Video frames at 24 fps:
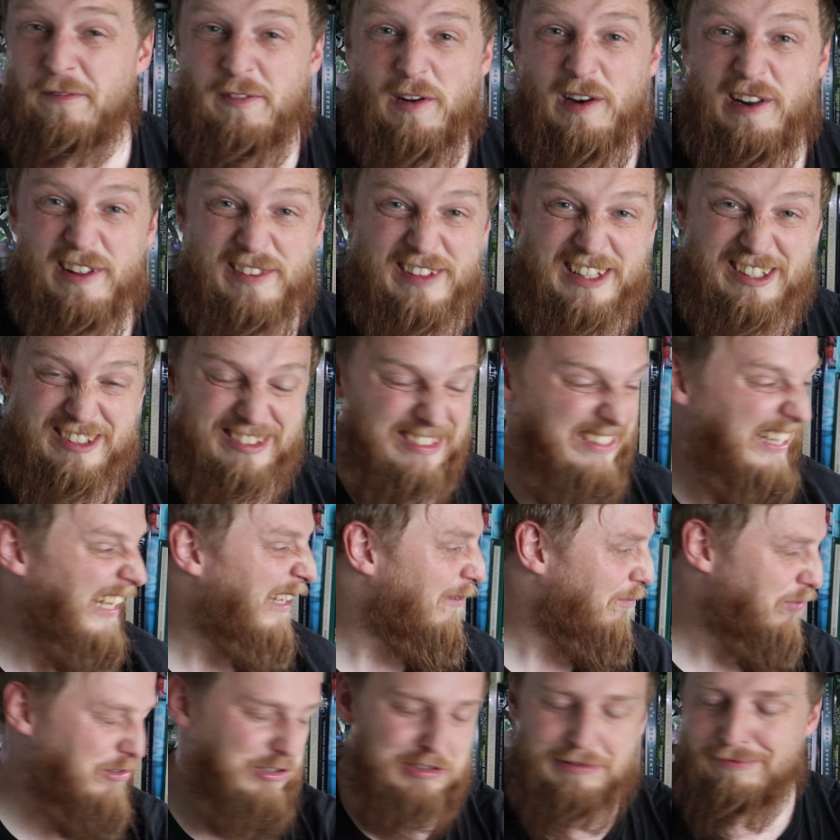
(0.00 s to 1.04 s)
Follow these
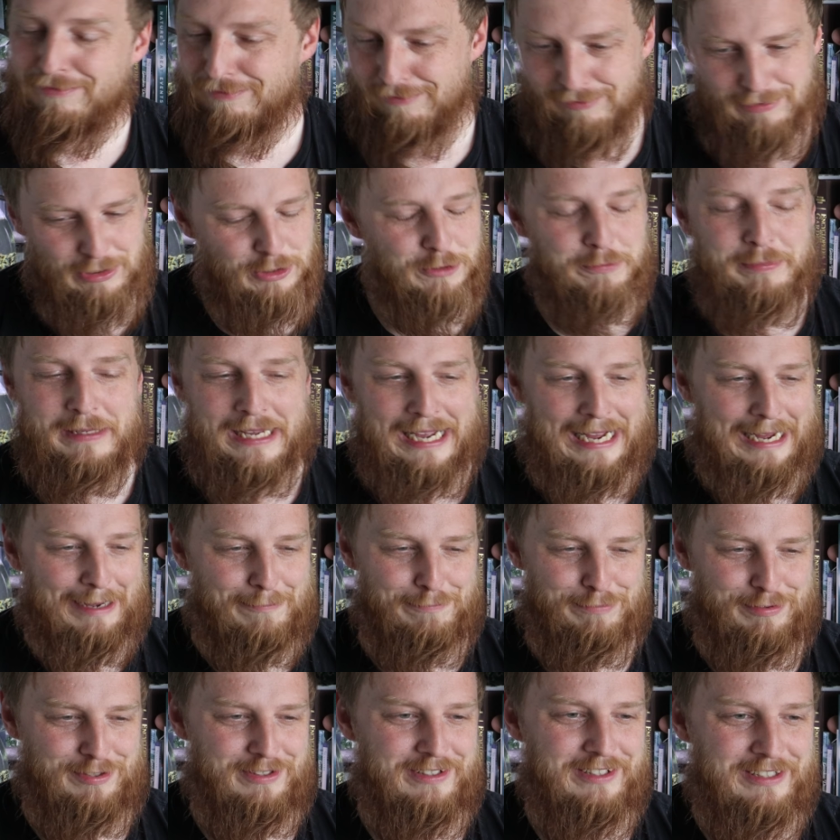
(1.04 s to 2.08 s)
steps, you'll be
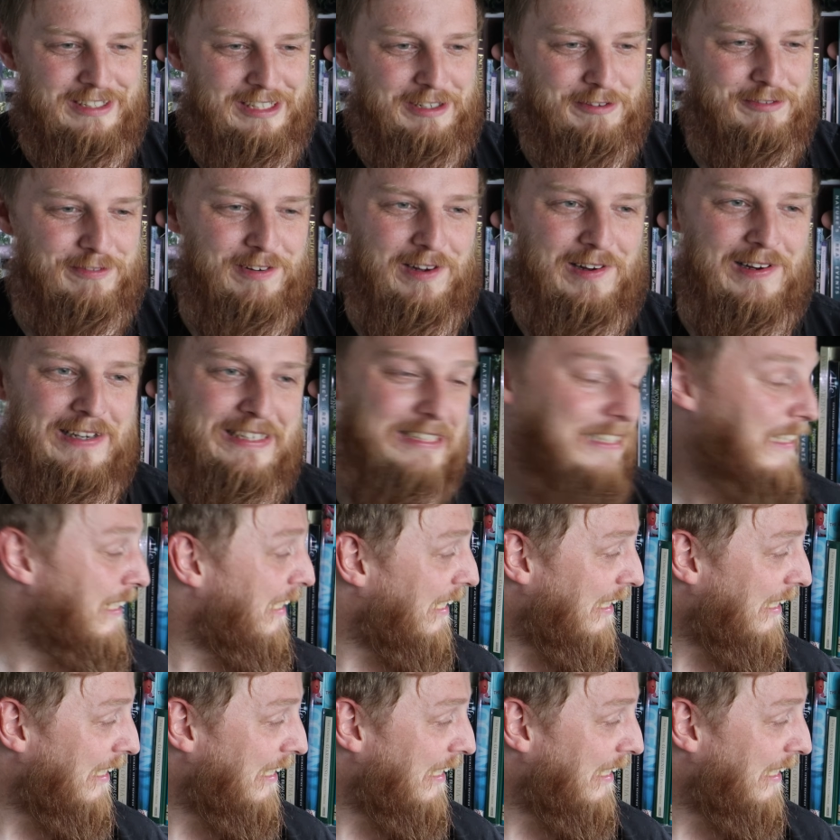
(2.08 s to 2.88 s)
absolutely fine.